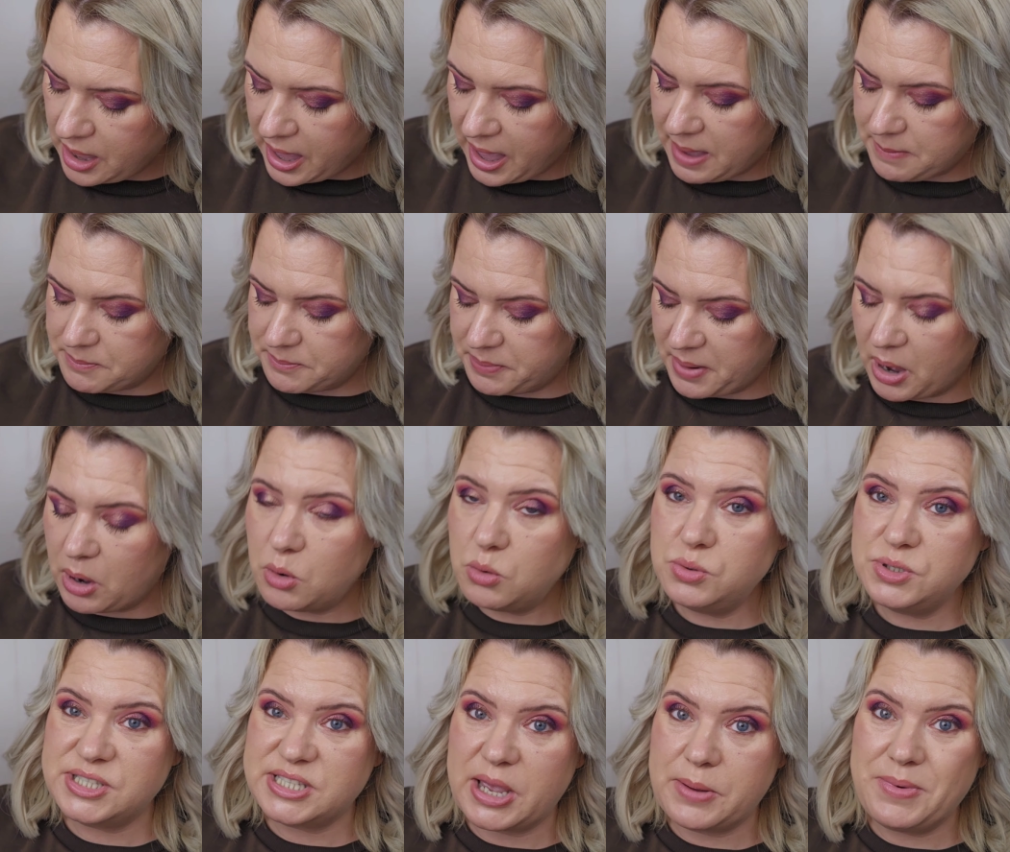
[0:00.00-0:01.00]
um, but
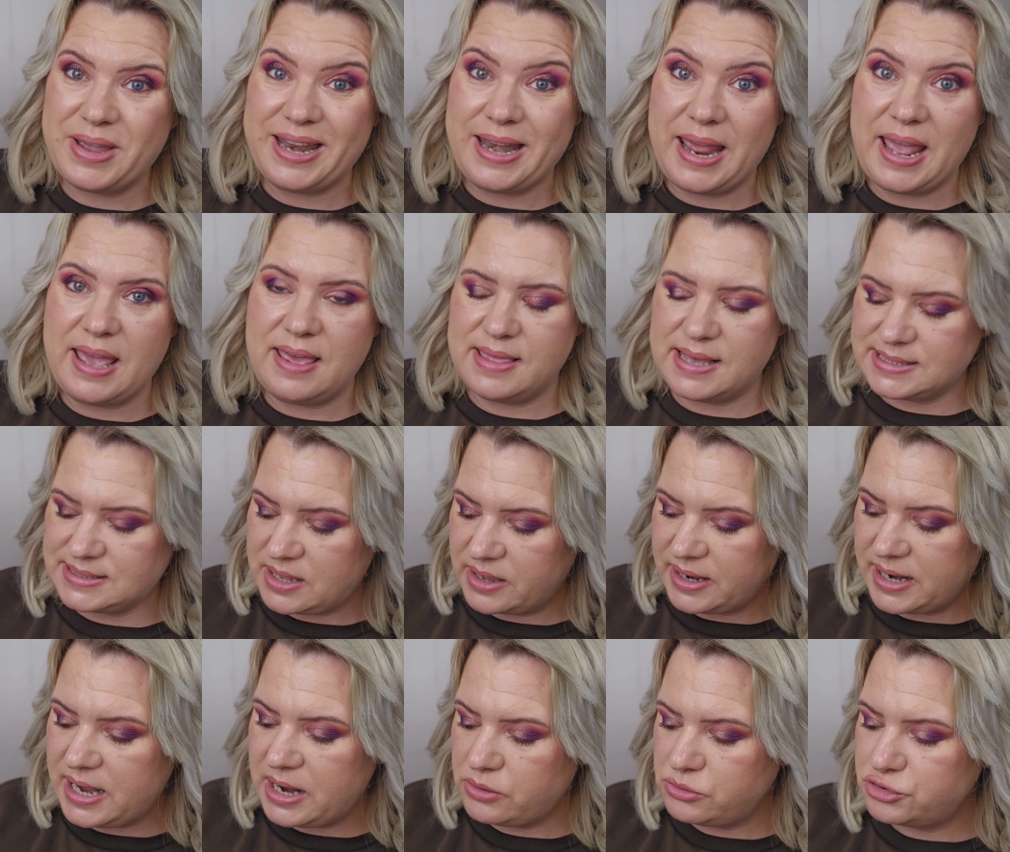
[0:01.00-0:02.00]
also in here there's
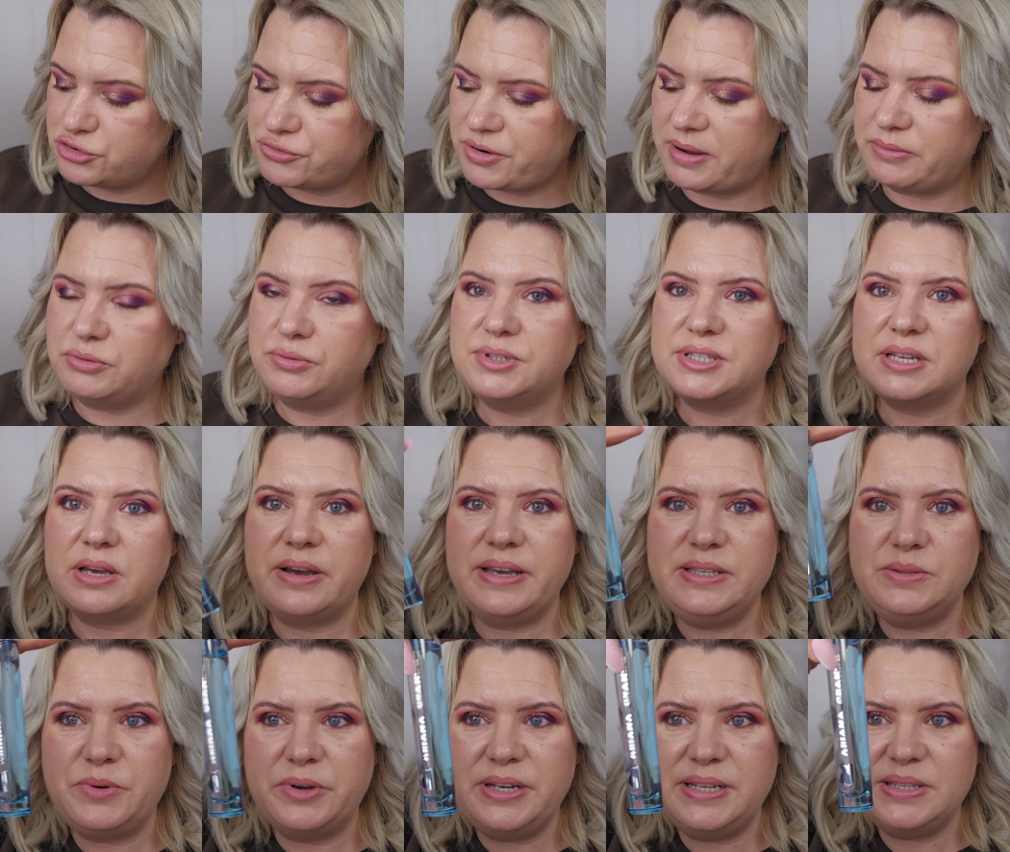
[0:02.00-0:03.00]
like a little travel
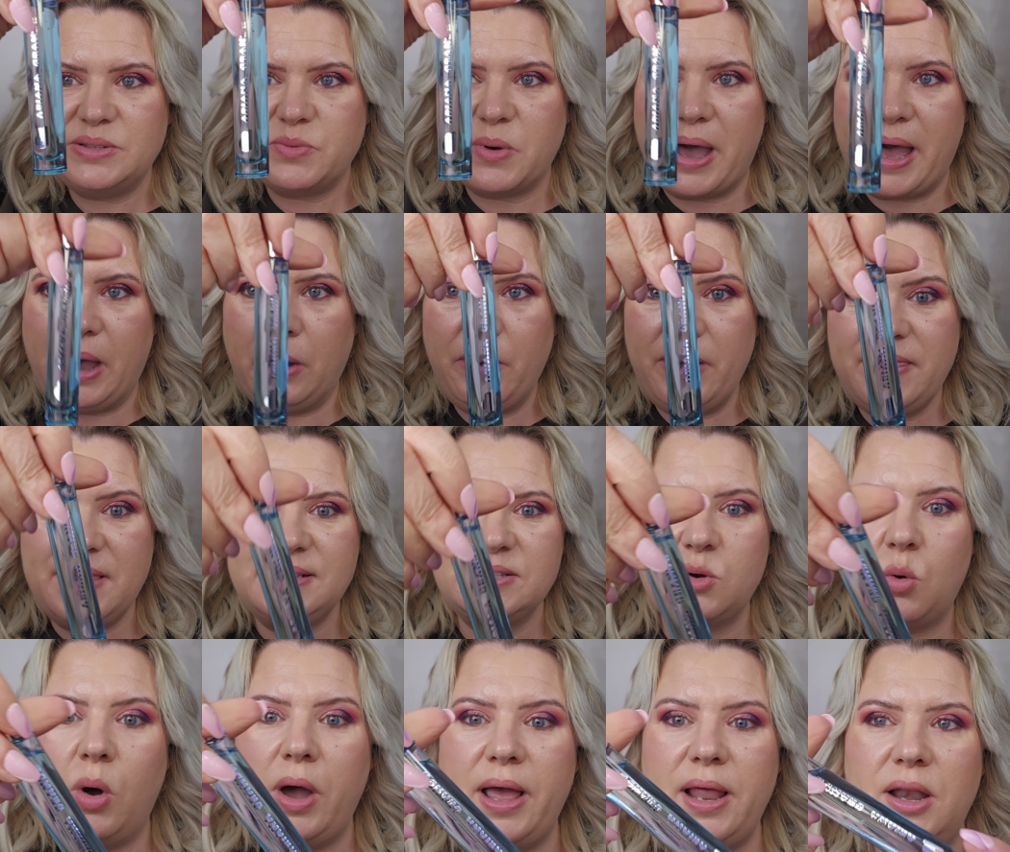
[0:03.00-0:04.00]
size one as well and there's
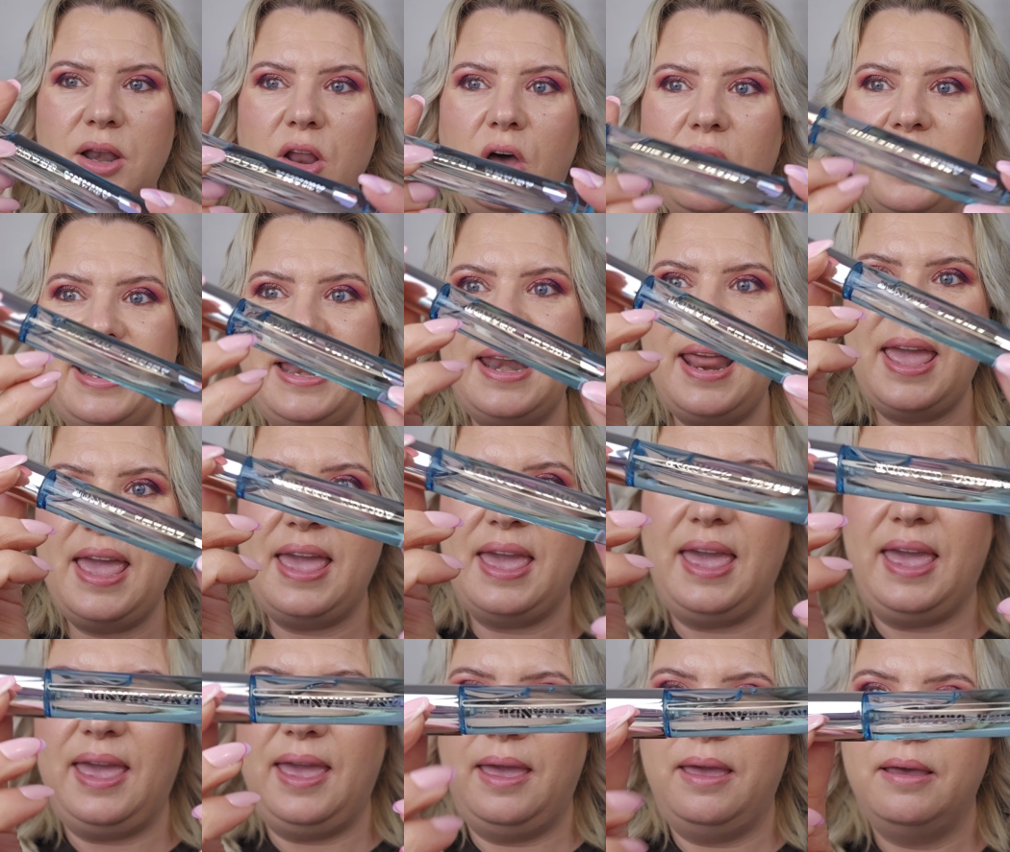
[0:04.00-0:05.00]
quite a lot in
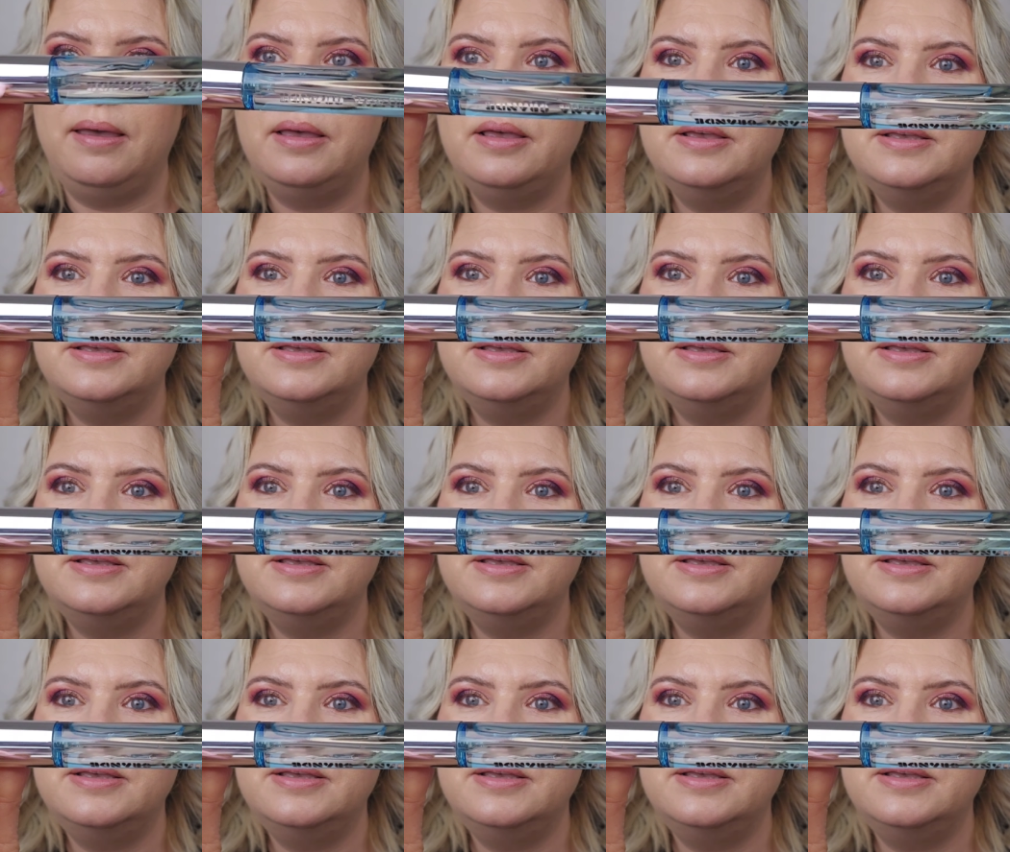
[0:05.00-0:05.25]
here